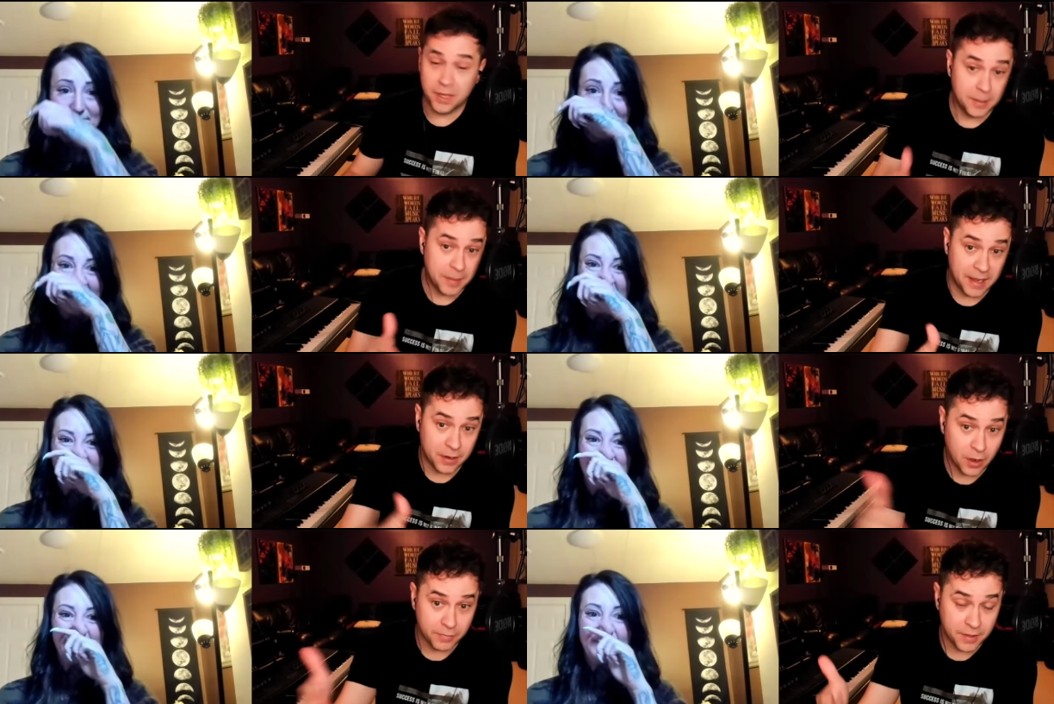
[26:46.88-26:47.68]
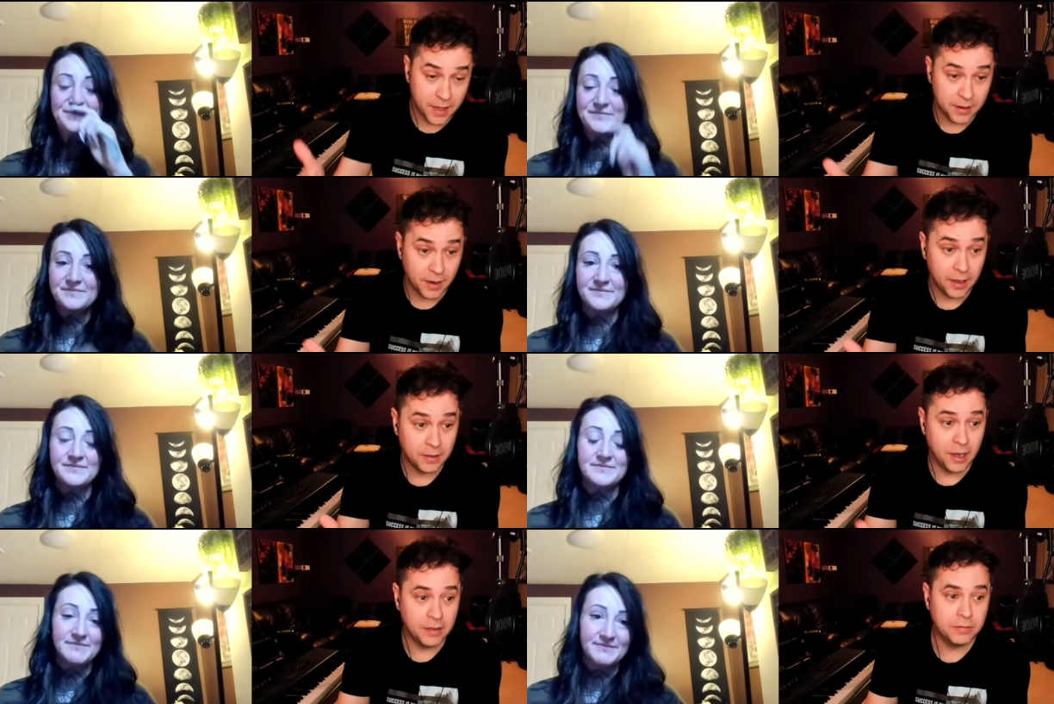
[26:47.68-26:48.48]
Speaker 1: piggyback off that,
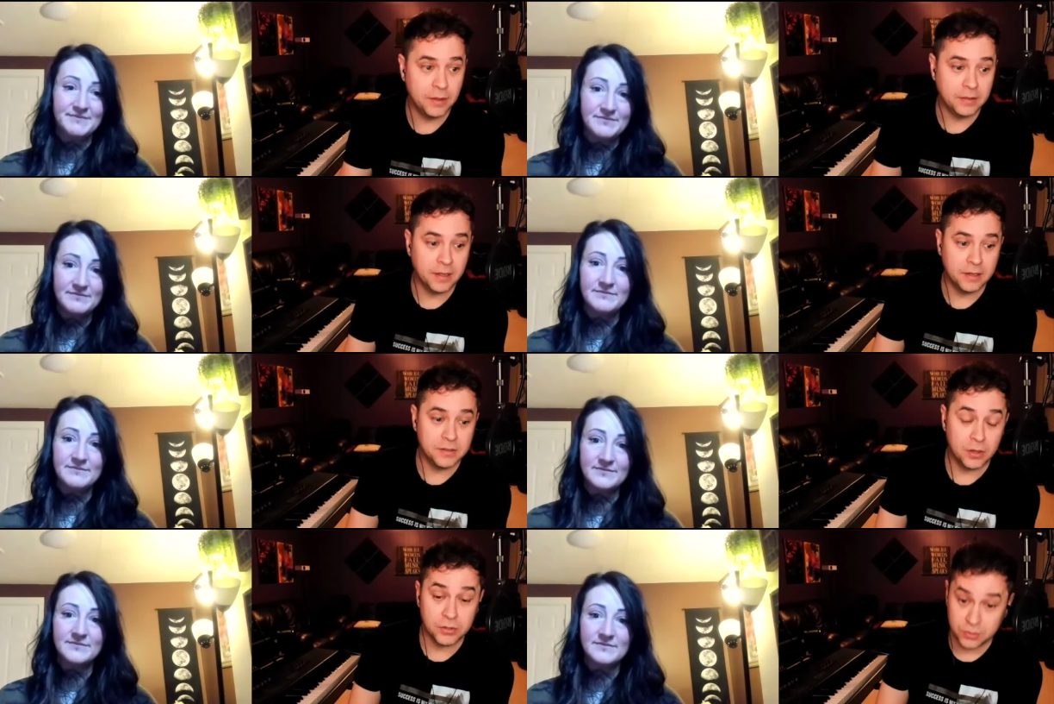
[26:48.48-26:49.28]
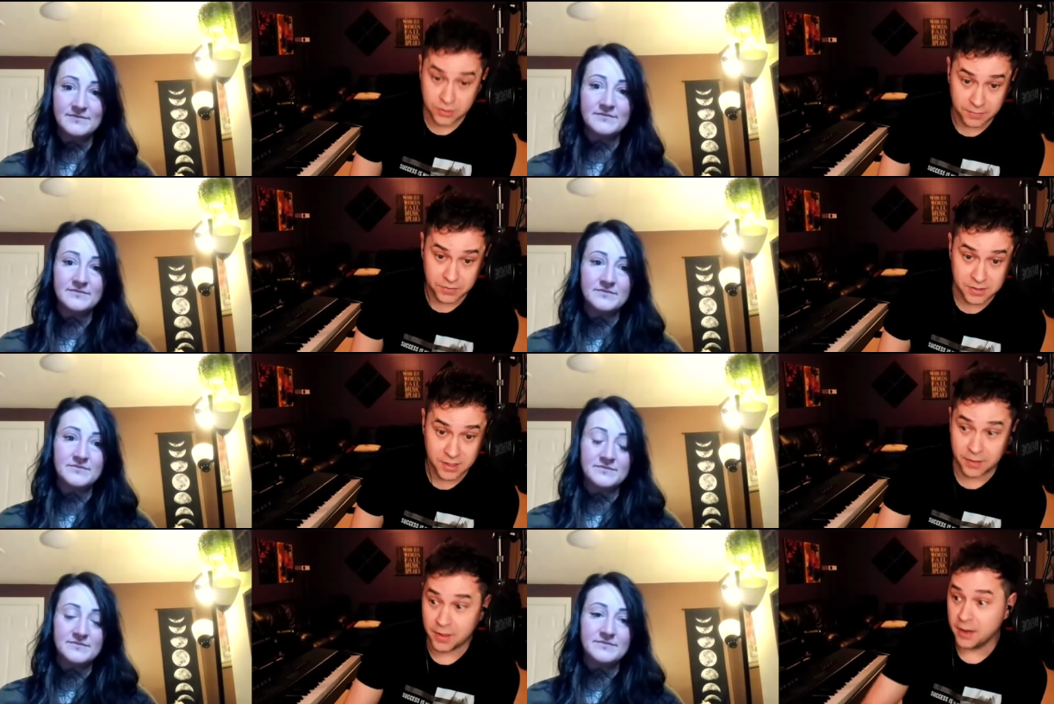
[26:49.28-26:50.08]
I, I think that it's also safe to
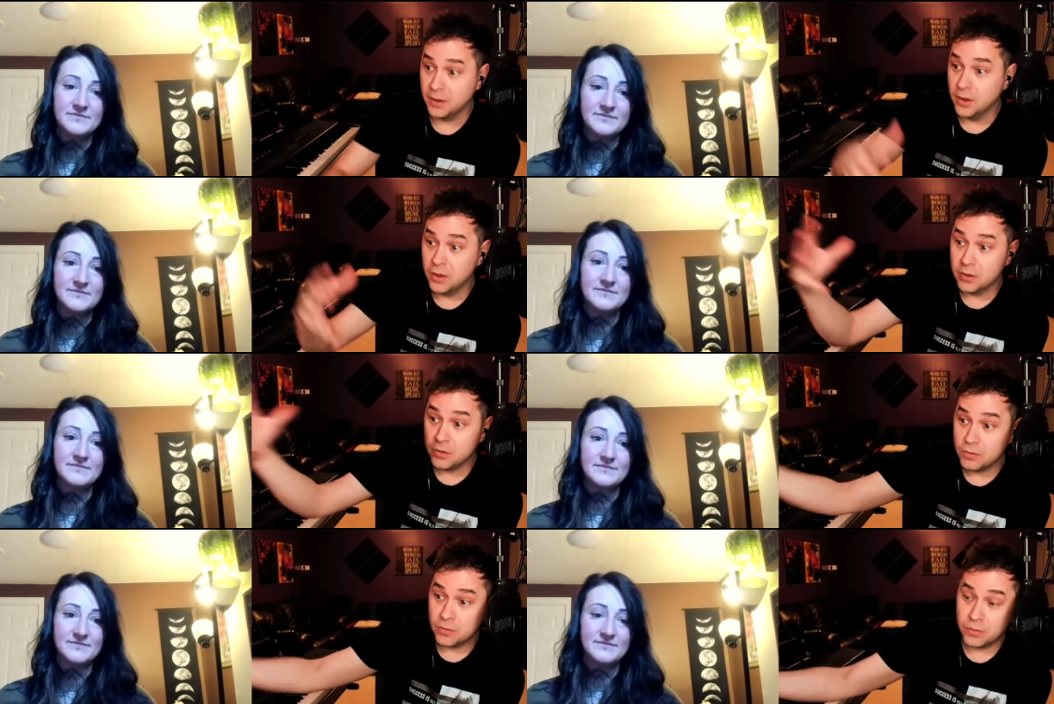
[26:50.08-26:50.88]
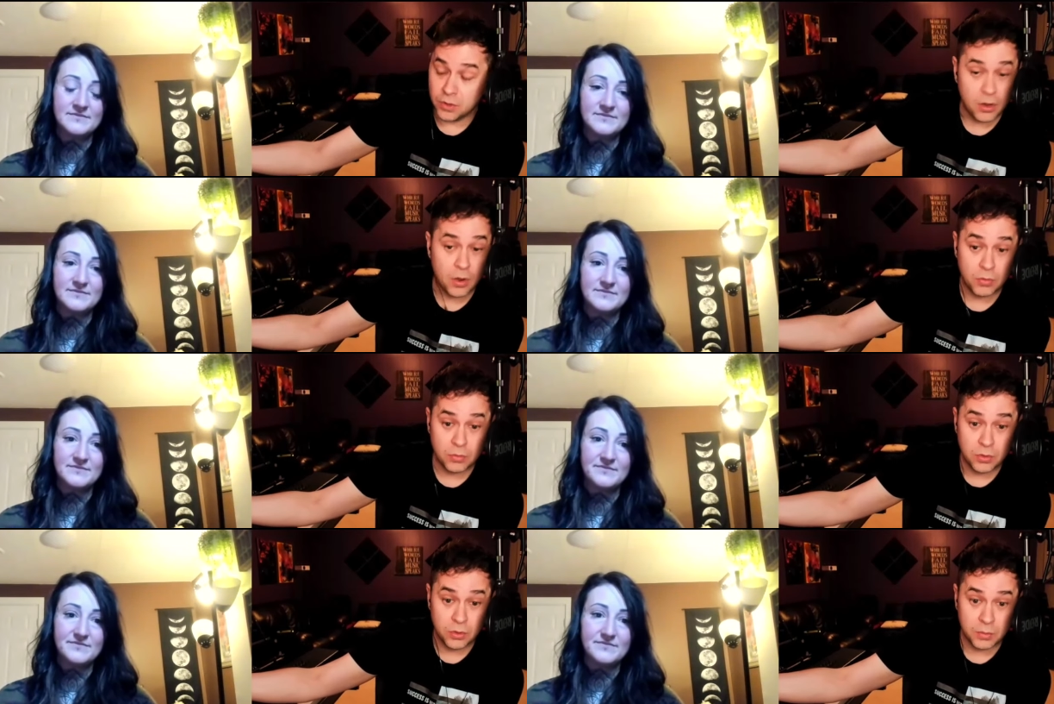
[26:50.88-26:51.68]
say that, you know,
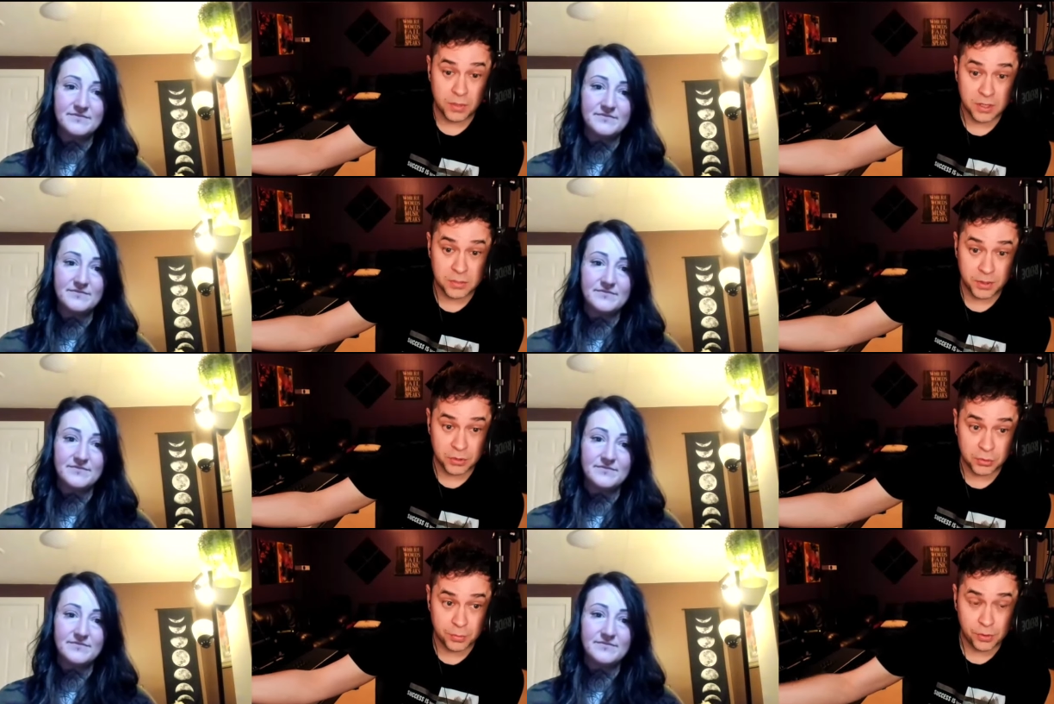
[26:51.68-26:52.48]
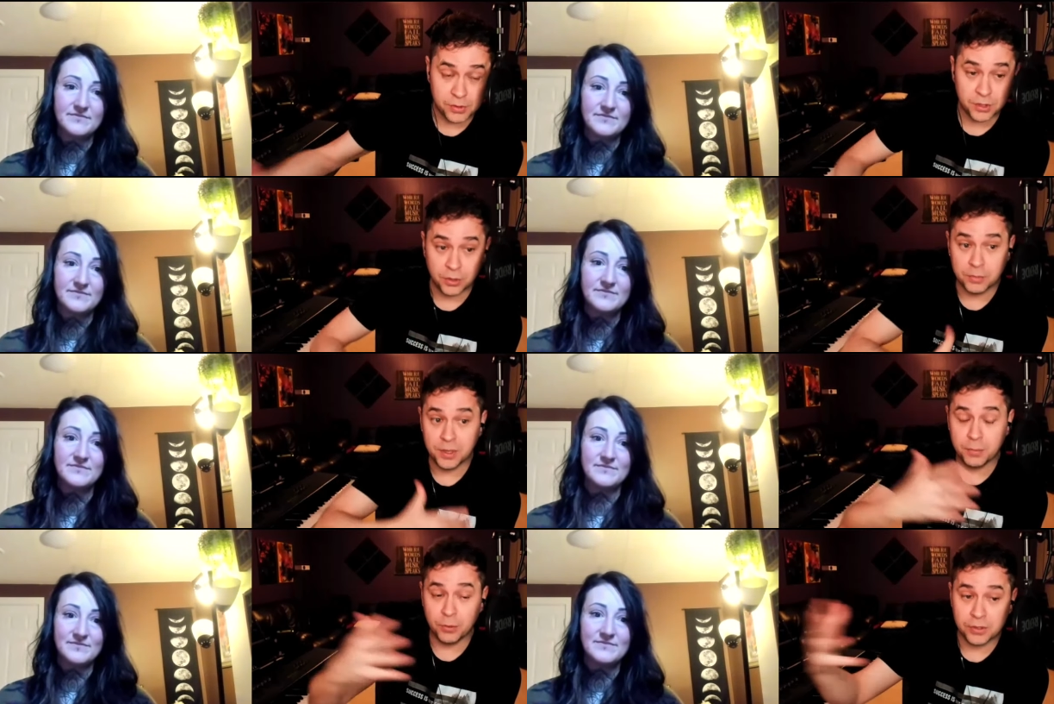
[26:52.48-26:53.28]
you can be a spiritual person, you can be
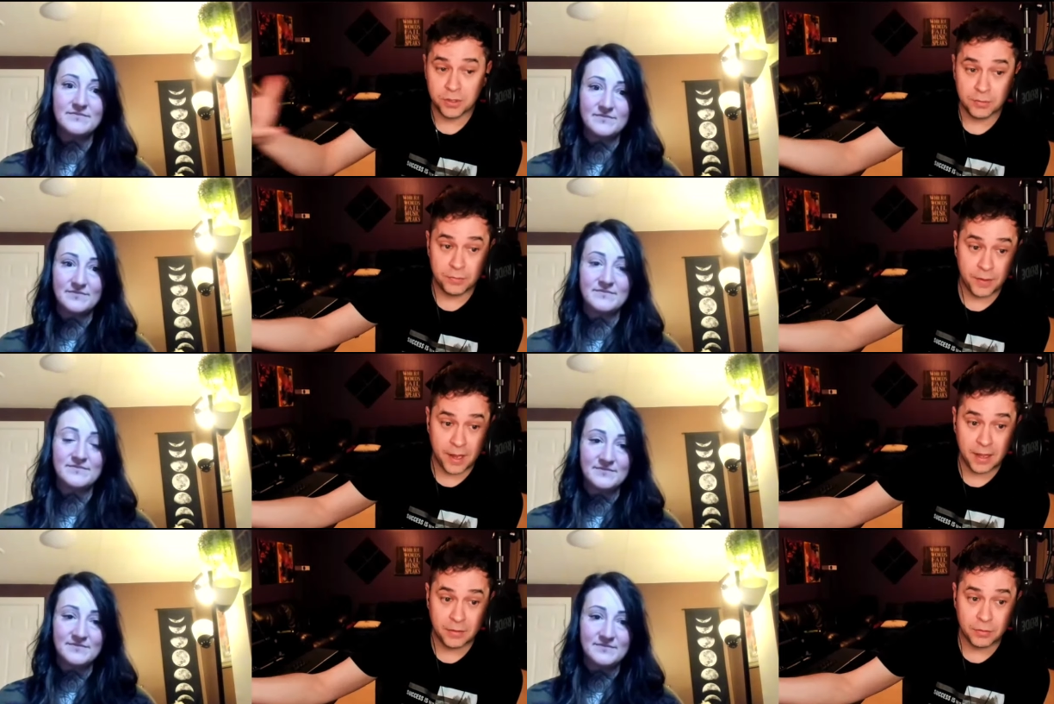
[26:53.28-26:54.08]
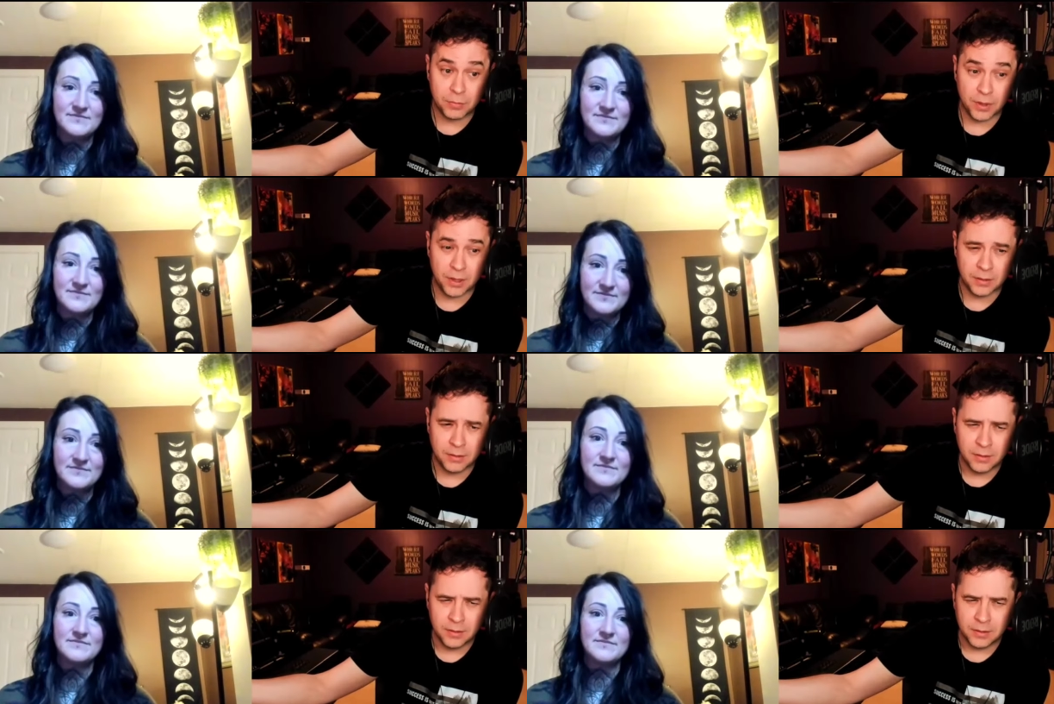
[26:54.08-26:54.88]
a person of faith, but
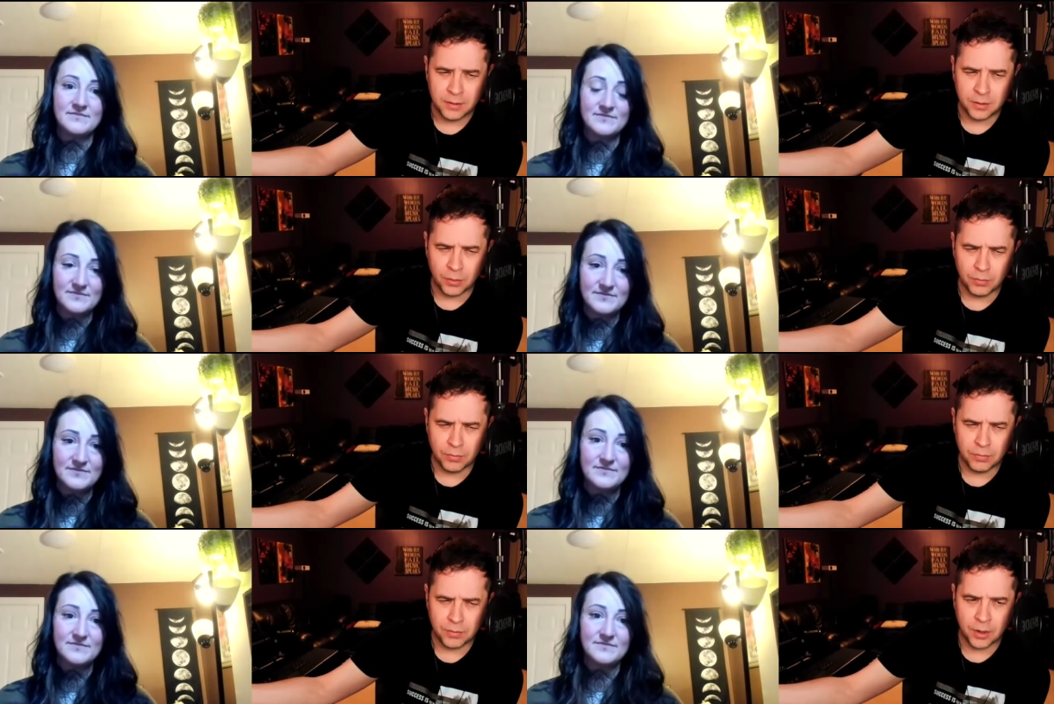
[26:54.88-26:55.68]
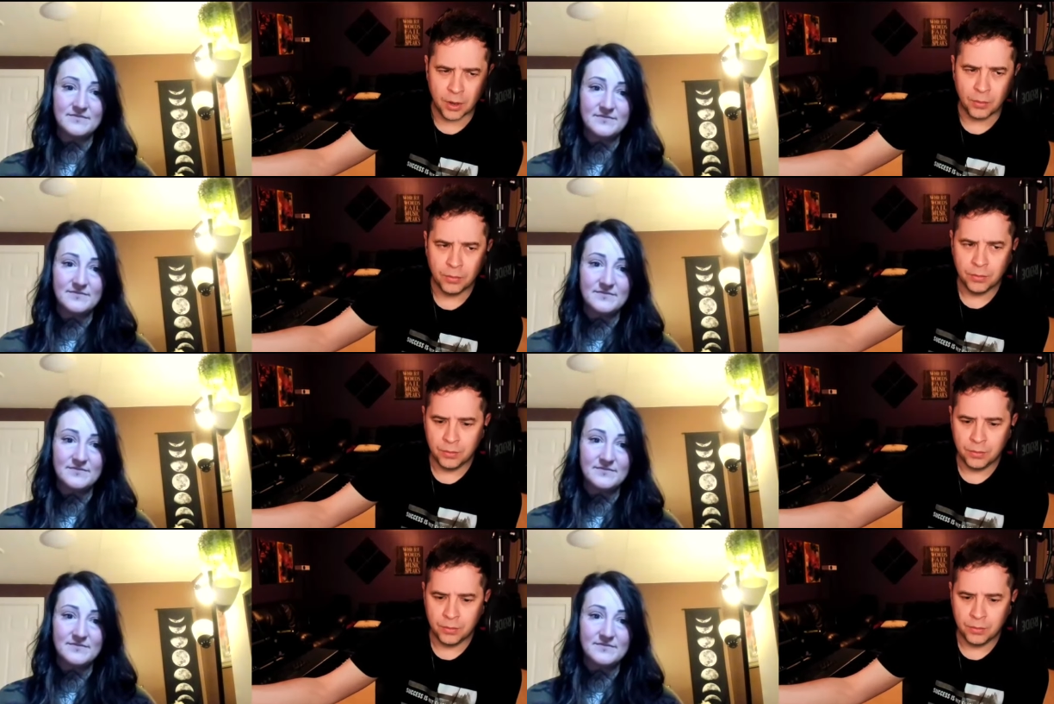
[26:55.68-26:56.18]
you don't, you know,